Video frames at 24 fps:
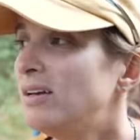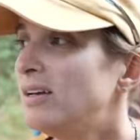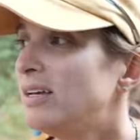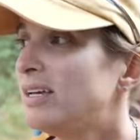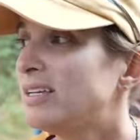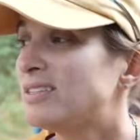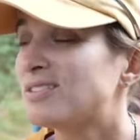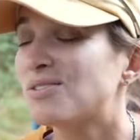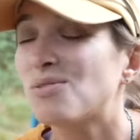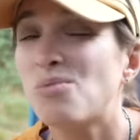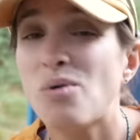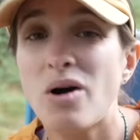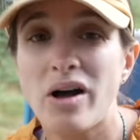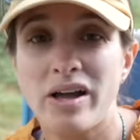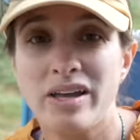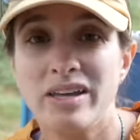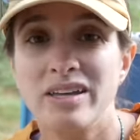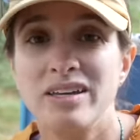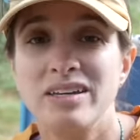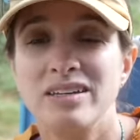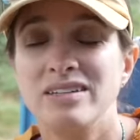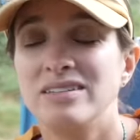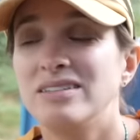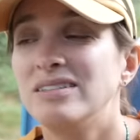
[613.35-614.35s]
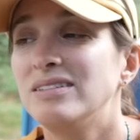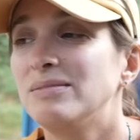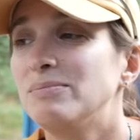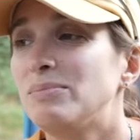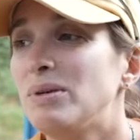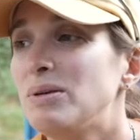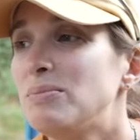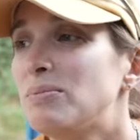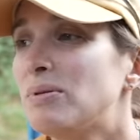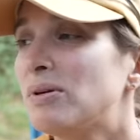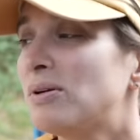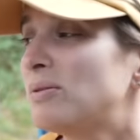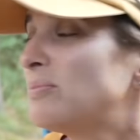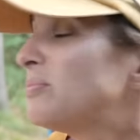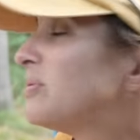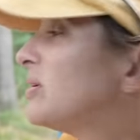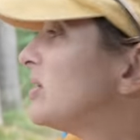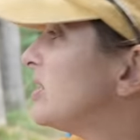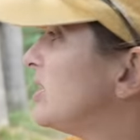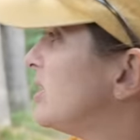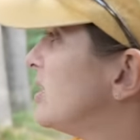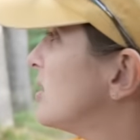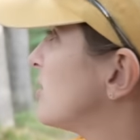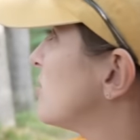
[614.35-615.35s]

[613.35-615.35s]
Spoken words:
It's quiet, people are pretty